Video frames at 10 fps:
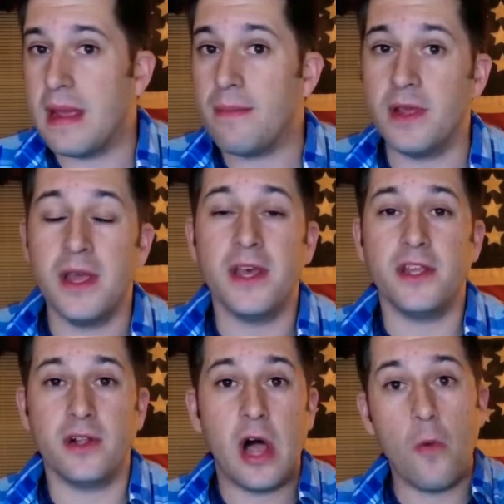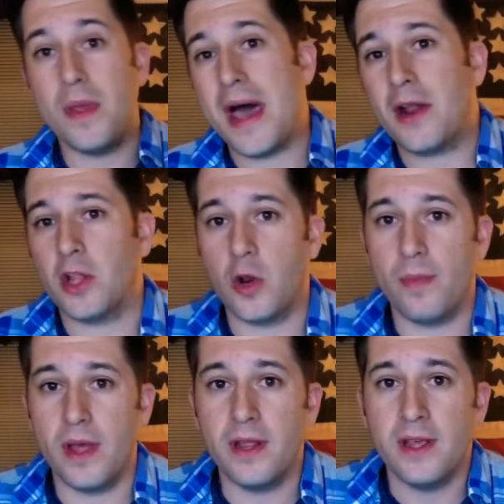maybe you'll help me out a little
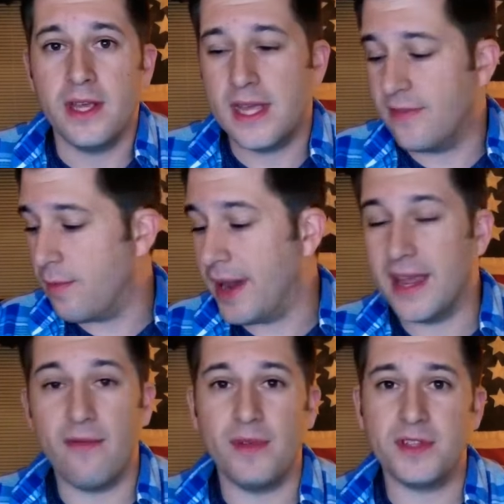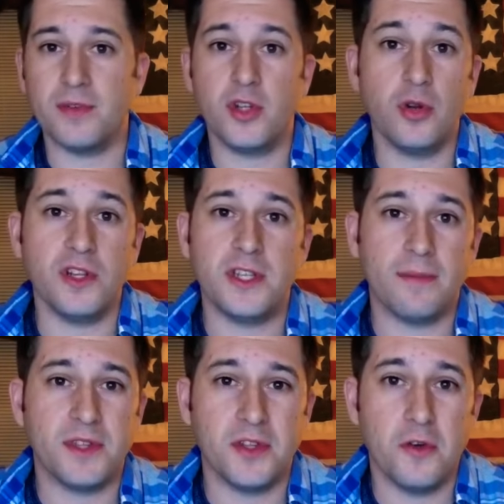bit, even by giving me some tuning
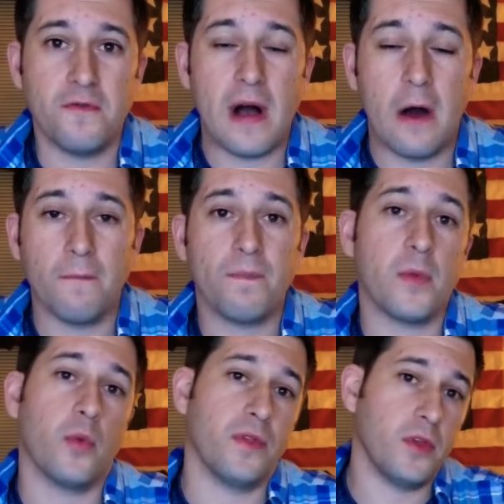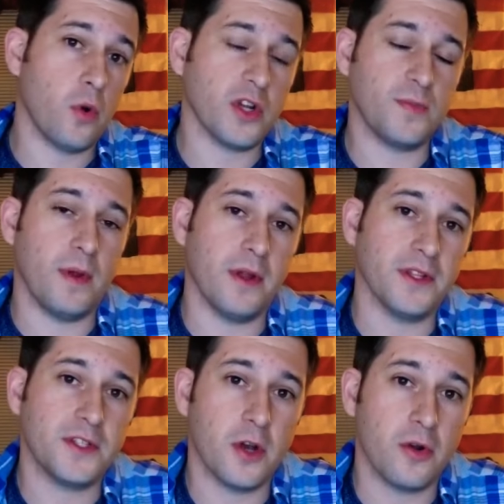tips that you found with your
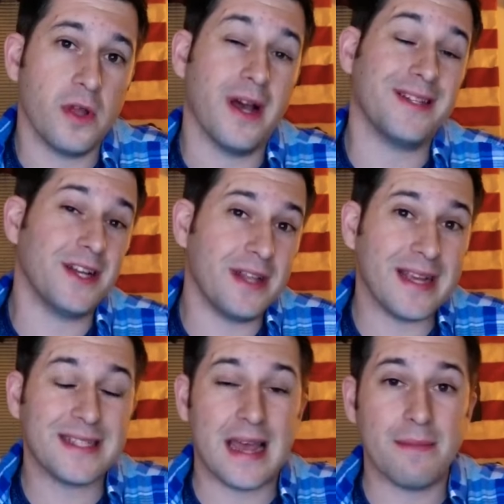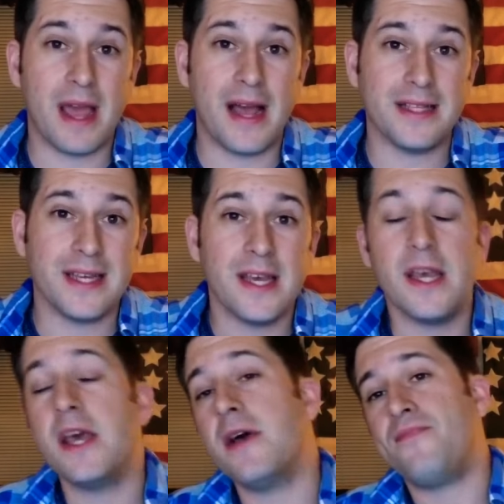experience. So until next time, guys,
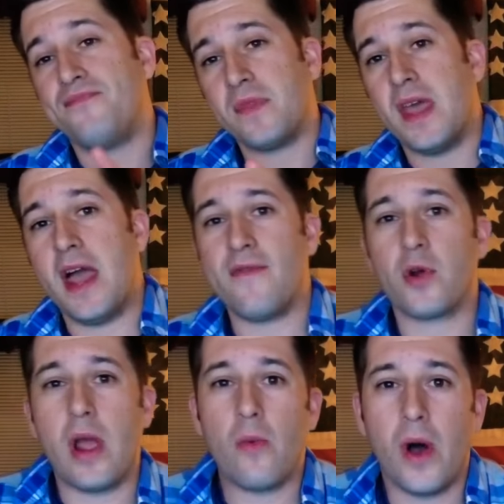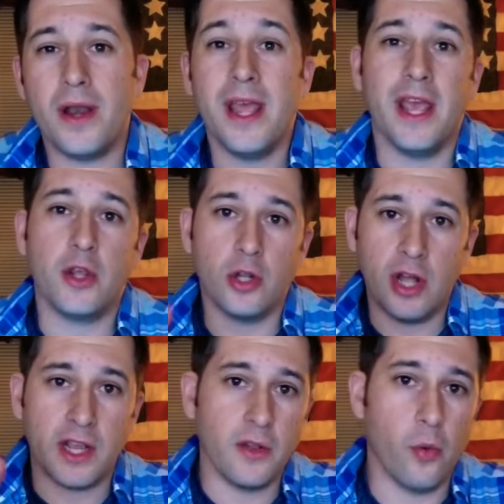have a great one, and good
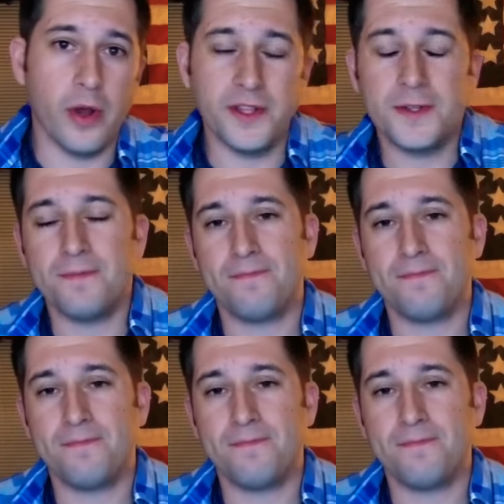luck in the woods.